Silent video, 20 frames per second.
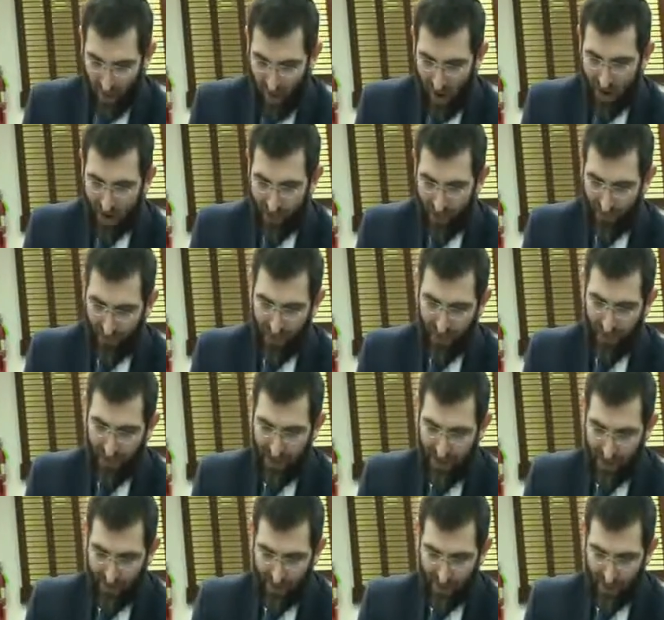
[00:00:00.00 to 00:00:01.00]
Why are the feet
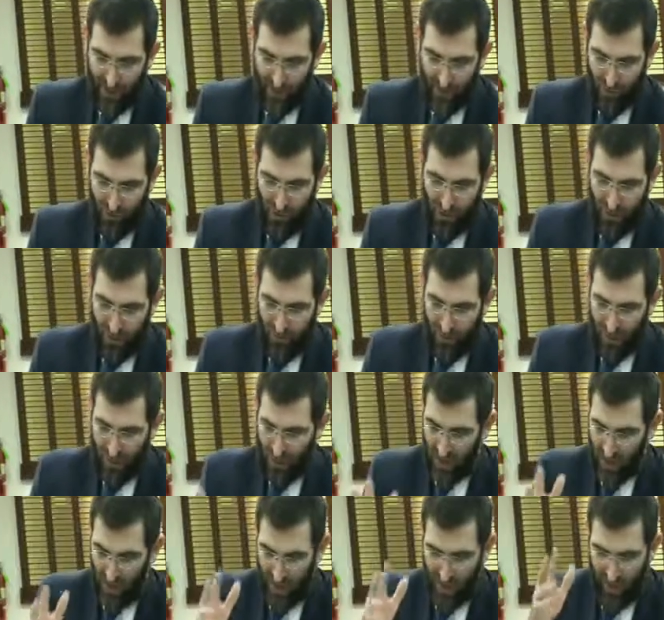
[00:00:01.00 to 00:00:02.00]
of the Africans broad?
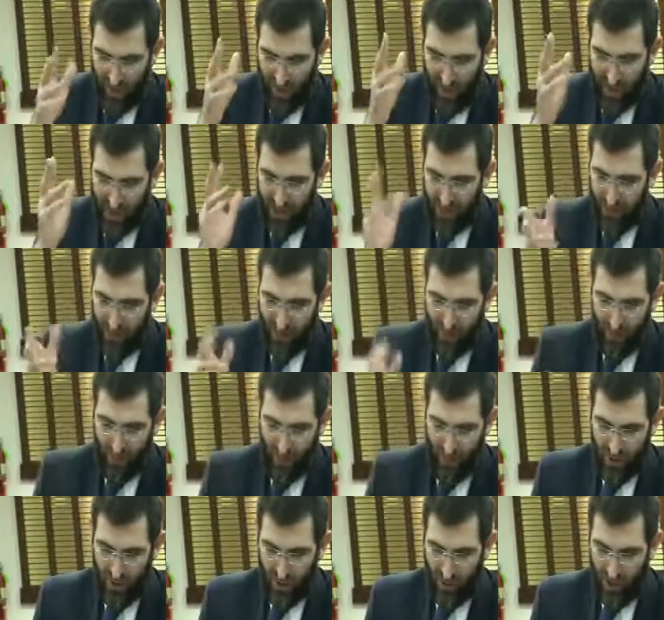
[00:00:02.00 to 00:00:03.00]
My son, you've asked a very
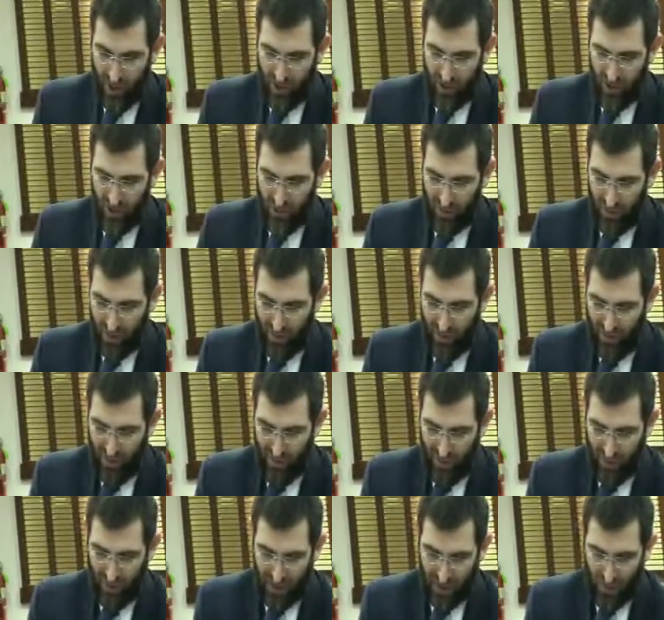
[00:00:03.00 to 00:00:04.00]
important question because
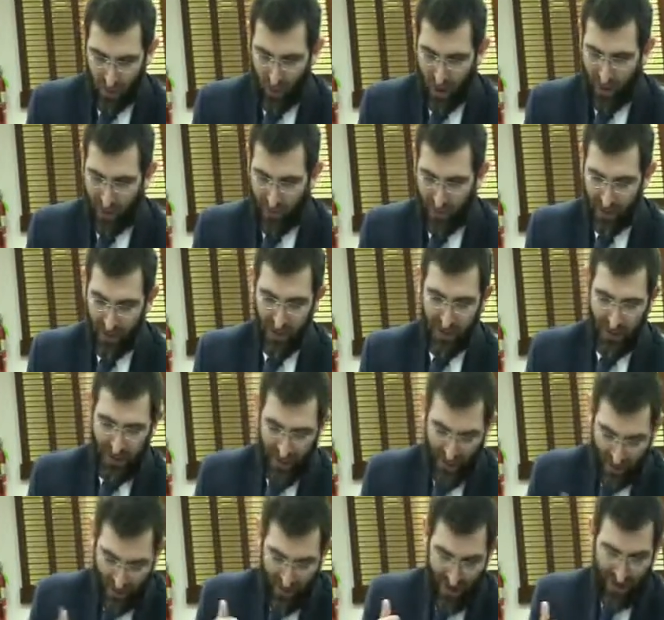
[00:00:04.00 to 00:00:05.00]
of among the swamps.
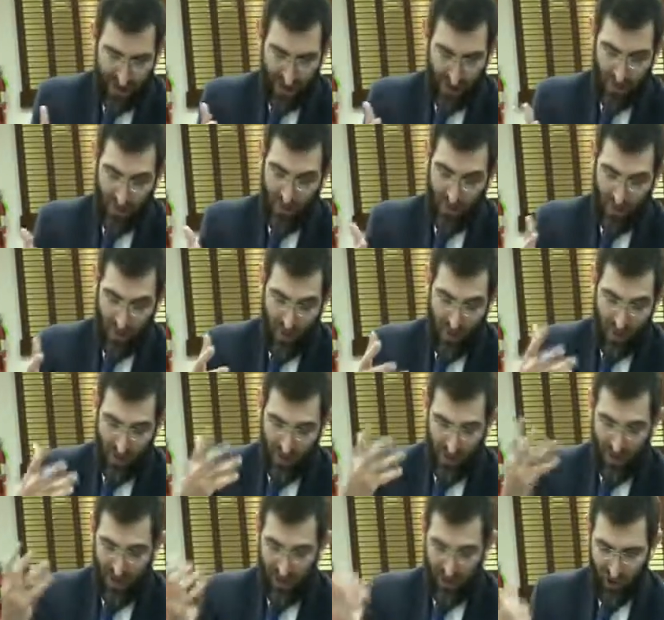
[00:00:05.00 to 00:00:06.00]
You ask a stupid
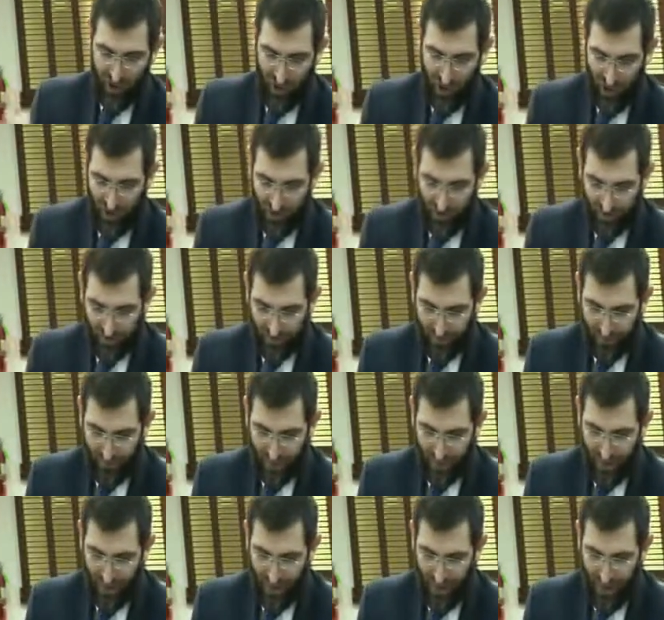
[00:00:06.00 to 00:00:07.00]
question, I'll make a joke.
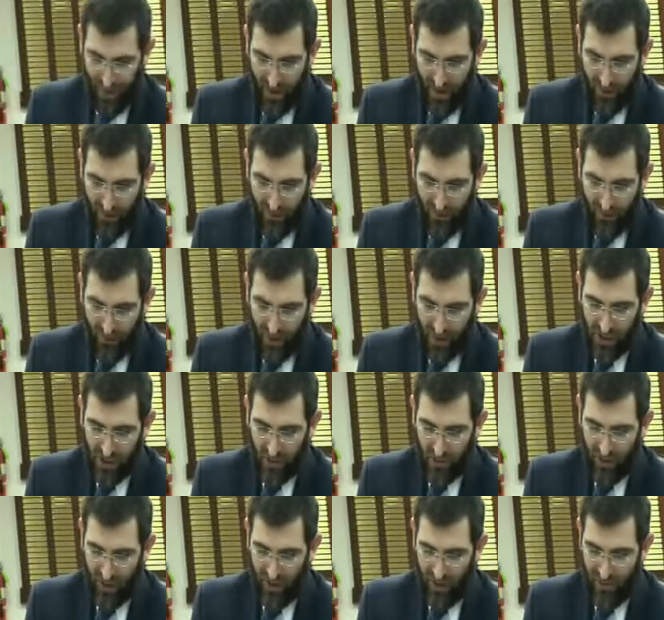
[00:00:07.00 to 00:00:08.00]

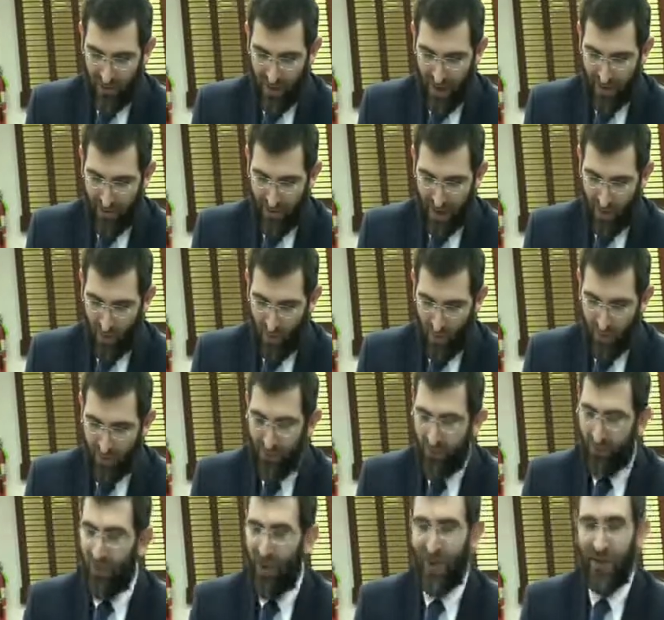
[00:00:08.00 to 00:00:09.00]
Frustrated, the man made
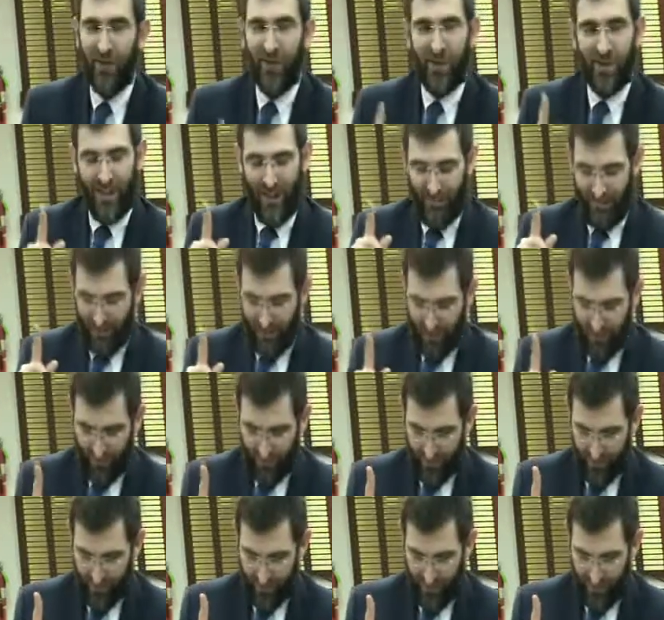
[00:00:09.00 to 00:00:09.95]
one final attempt.